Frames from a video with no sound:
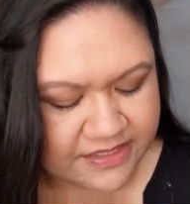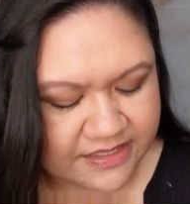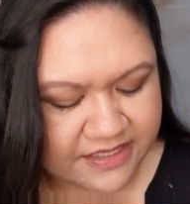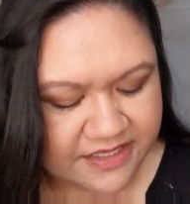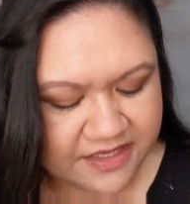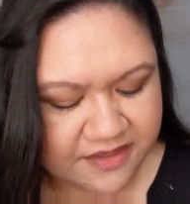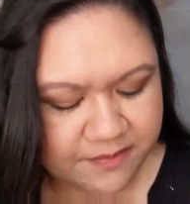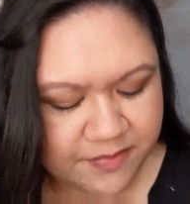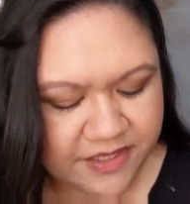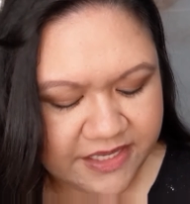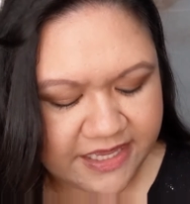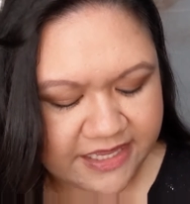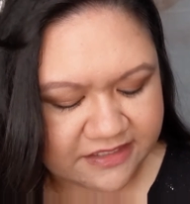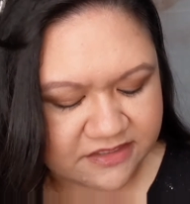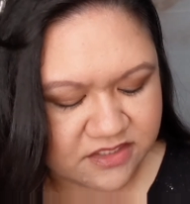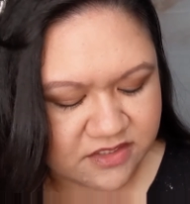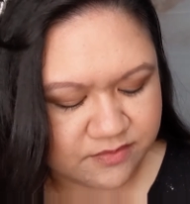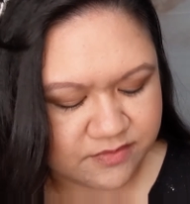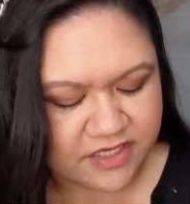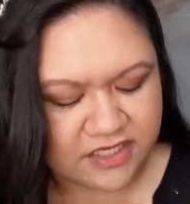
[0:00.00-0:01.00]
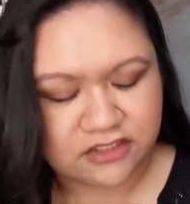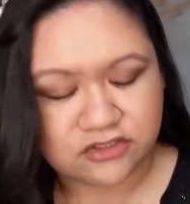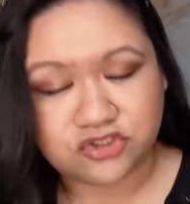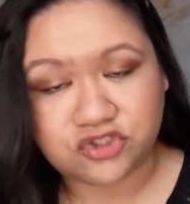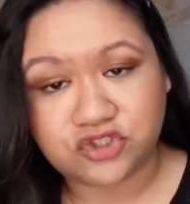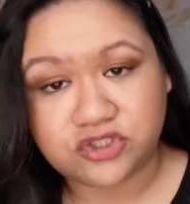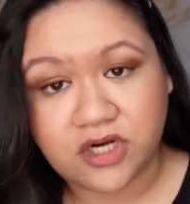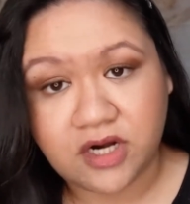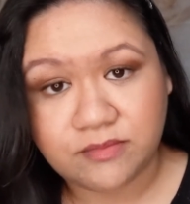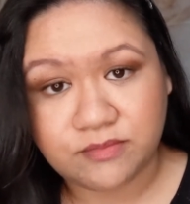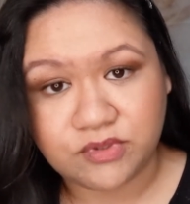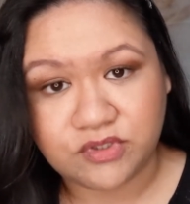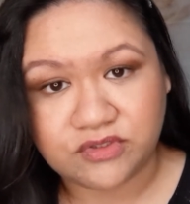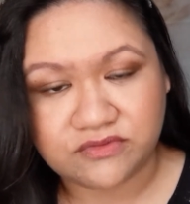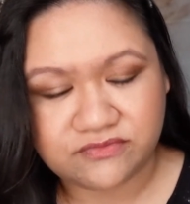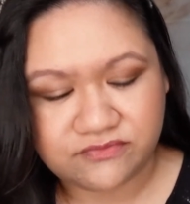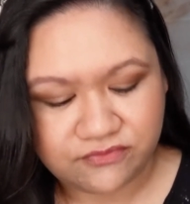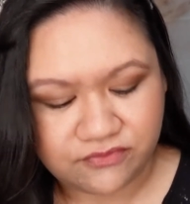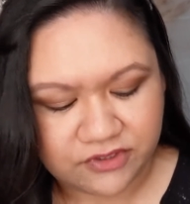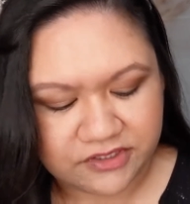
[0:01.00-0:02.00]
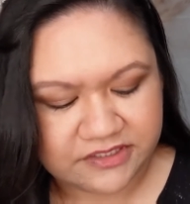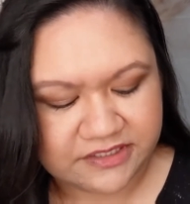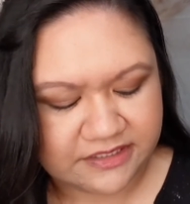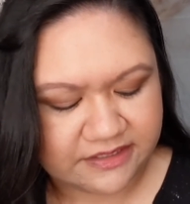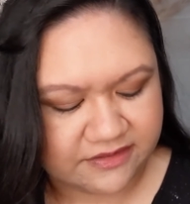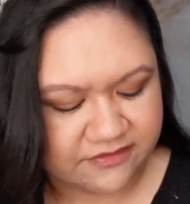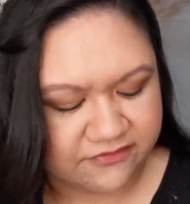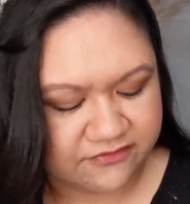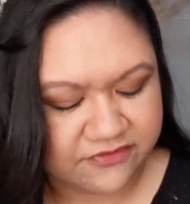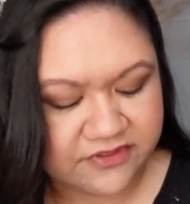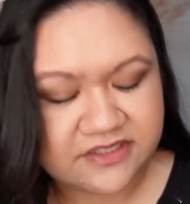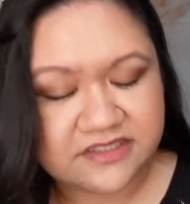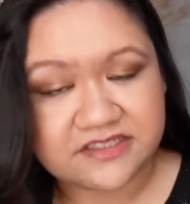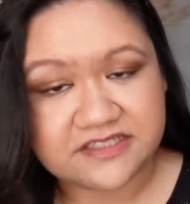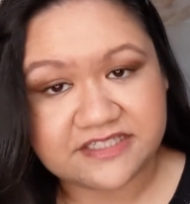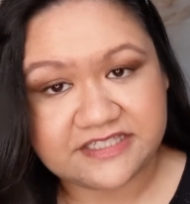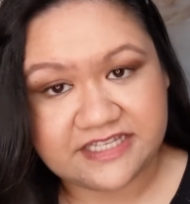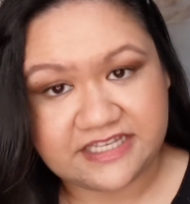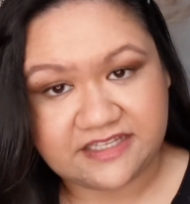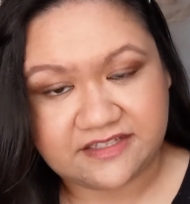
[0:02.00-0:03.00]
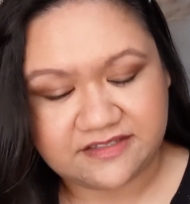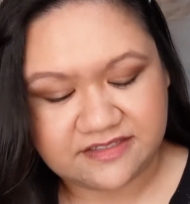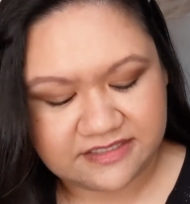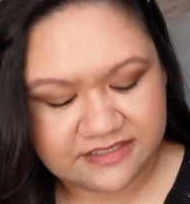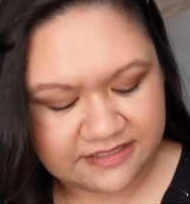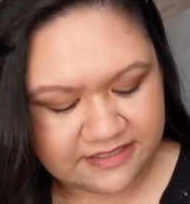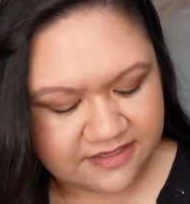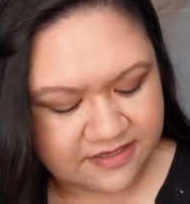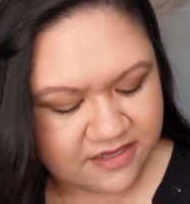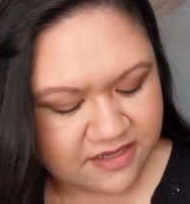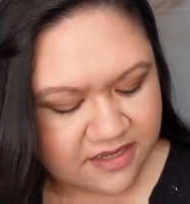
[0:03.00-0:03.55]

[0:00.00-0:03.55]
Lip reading: He began to make trouble for the Philistines.